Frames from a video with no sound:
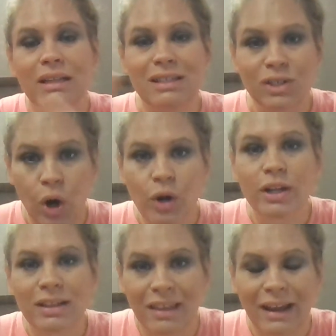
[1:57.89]
They
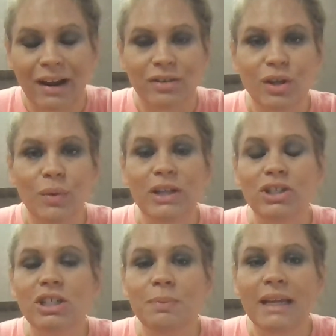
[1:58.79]
started there. So it
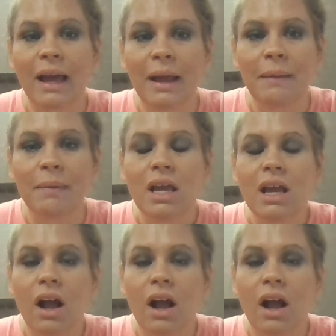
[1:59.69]
just became